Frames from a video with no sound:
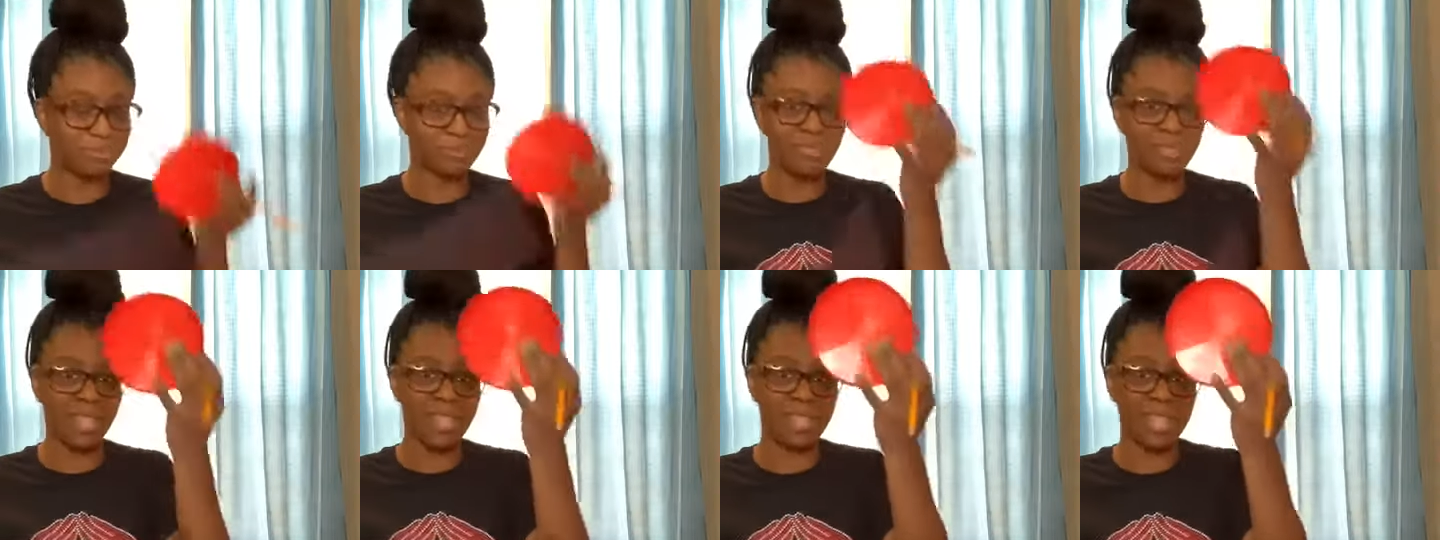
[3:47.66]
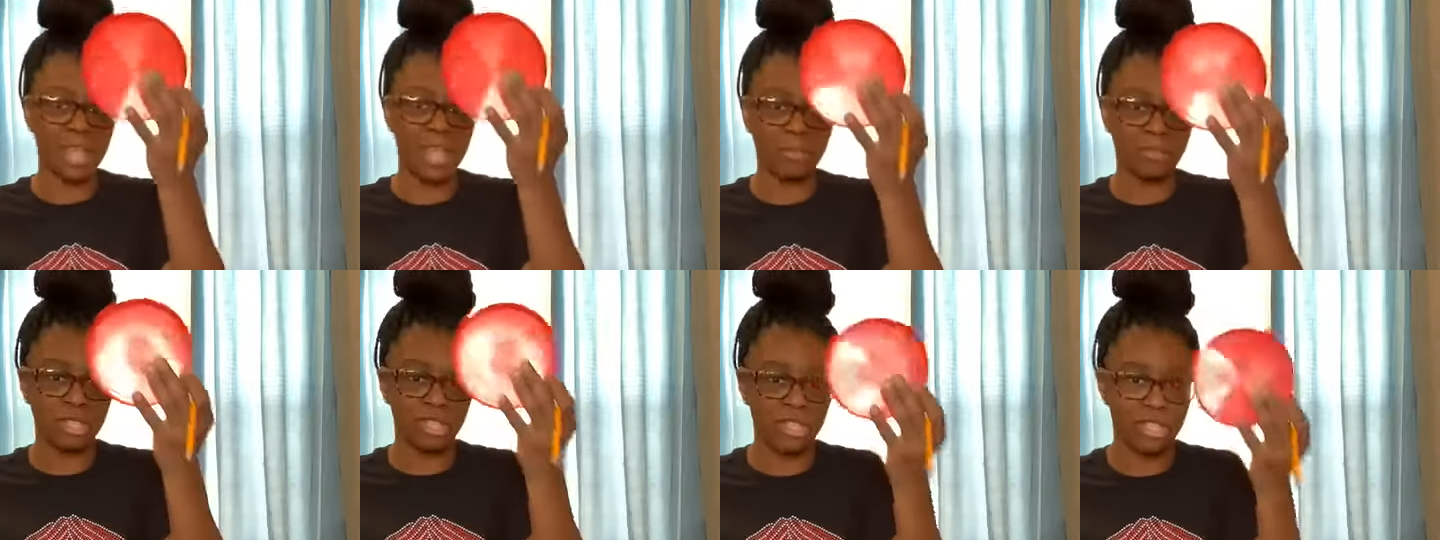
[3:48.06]
So what
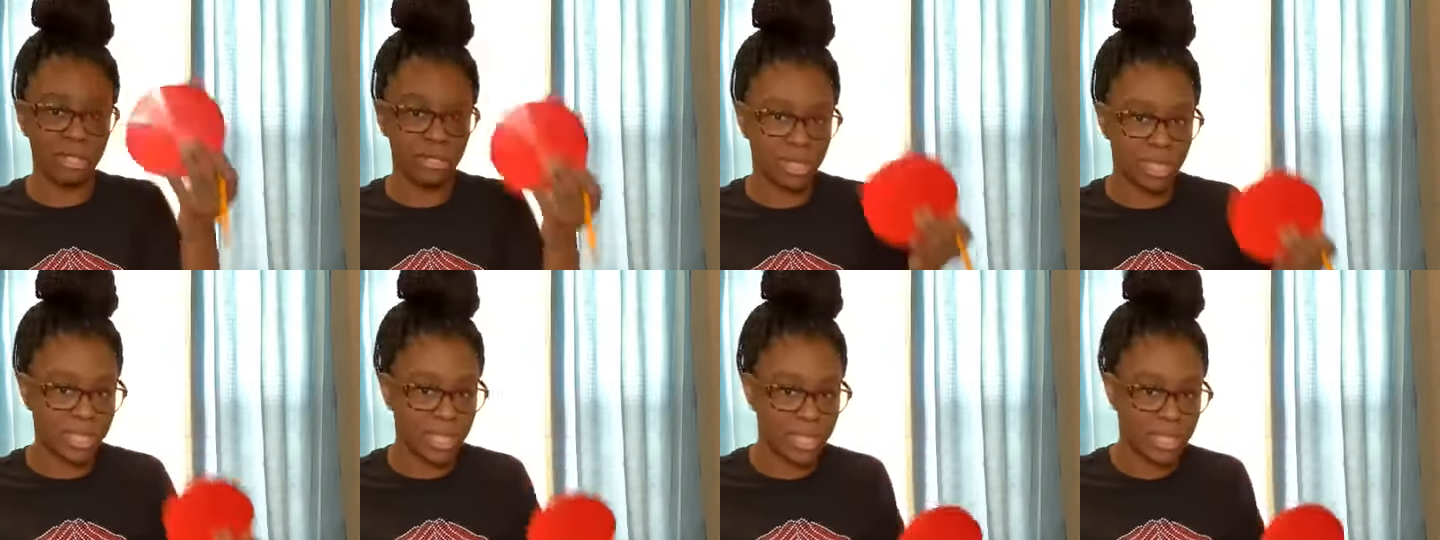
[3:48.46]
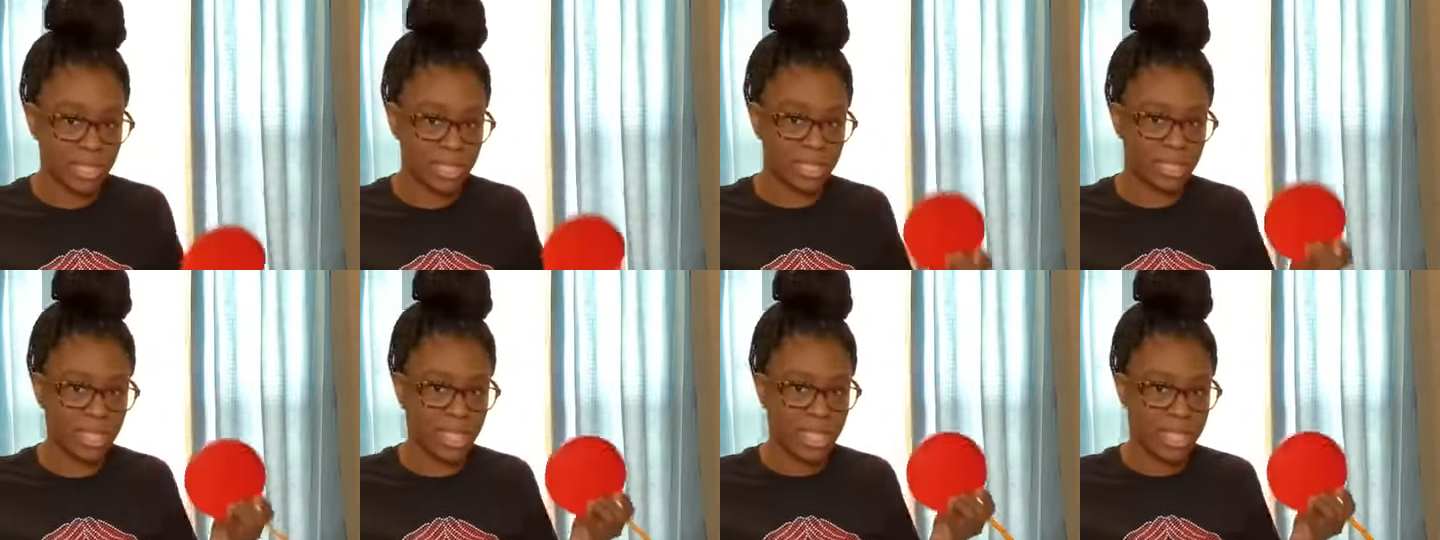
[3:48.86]
I'm going to do
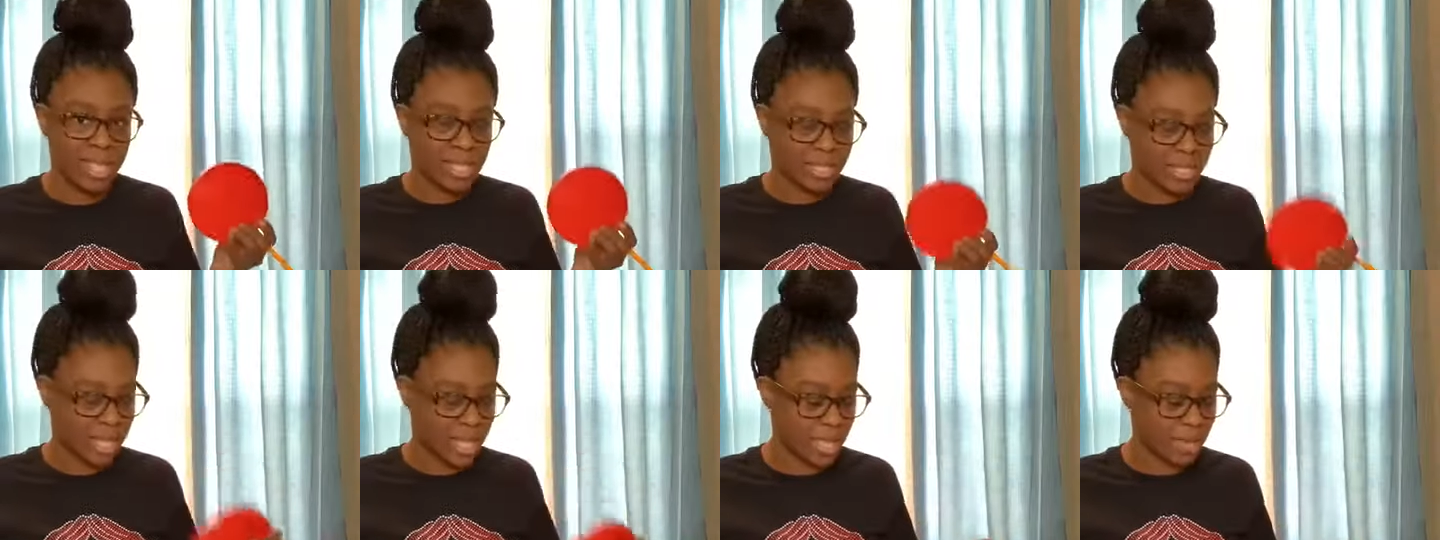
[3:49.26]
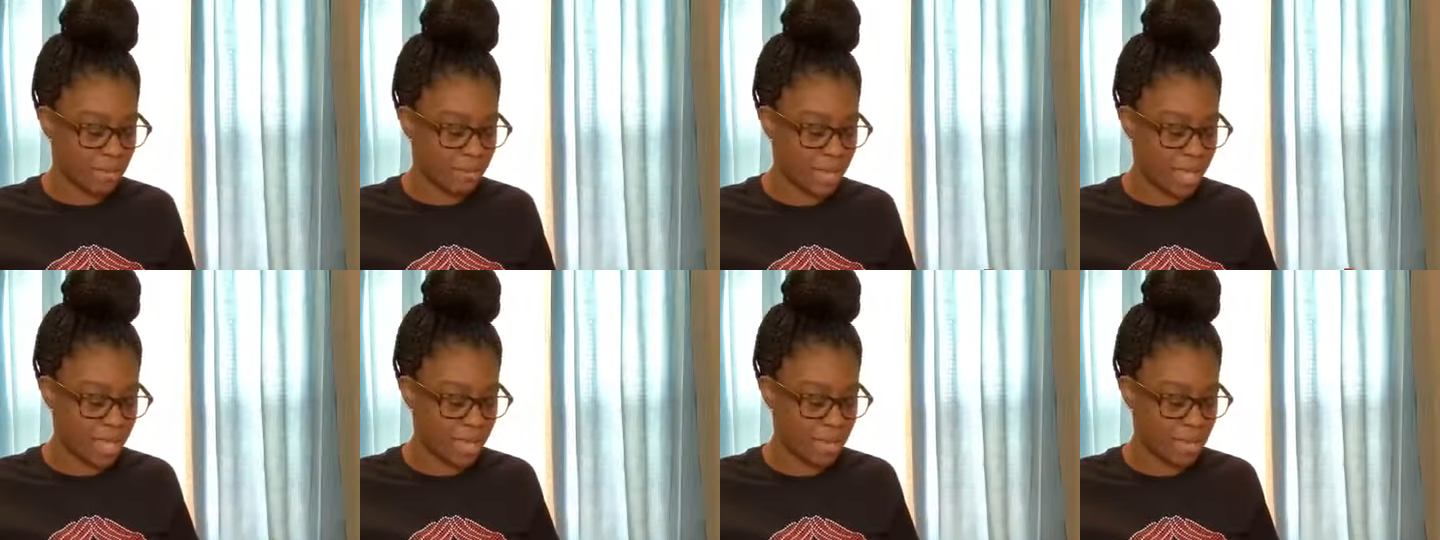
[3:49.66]
is take
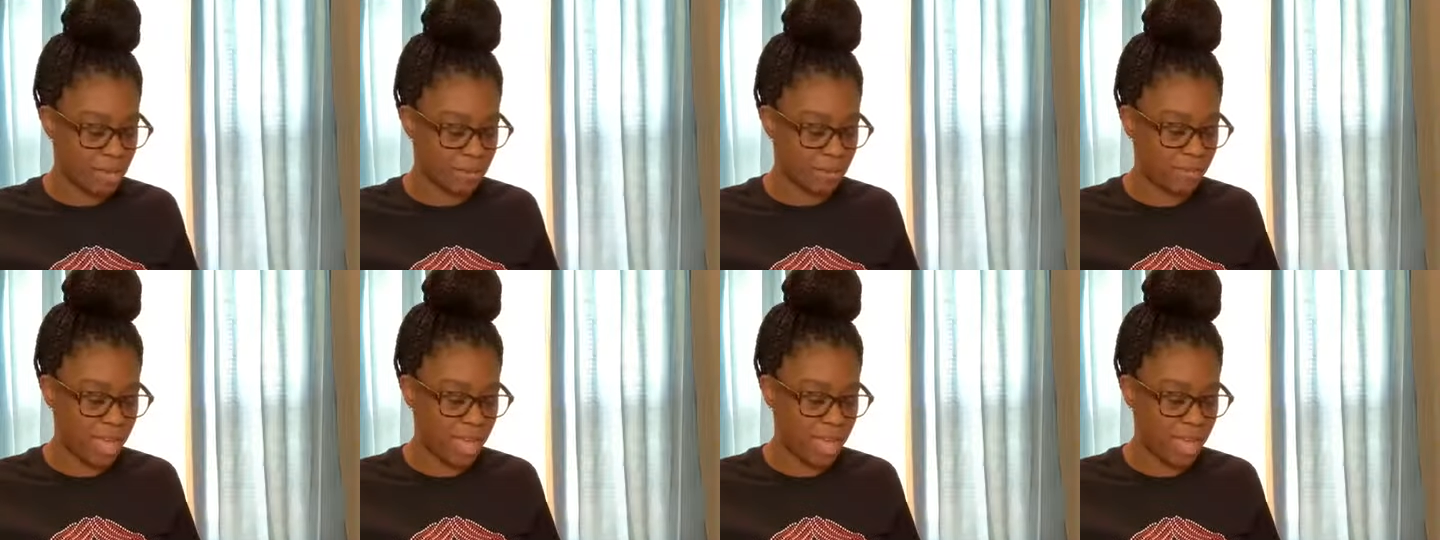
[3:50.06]
my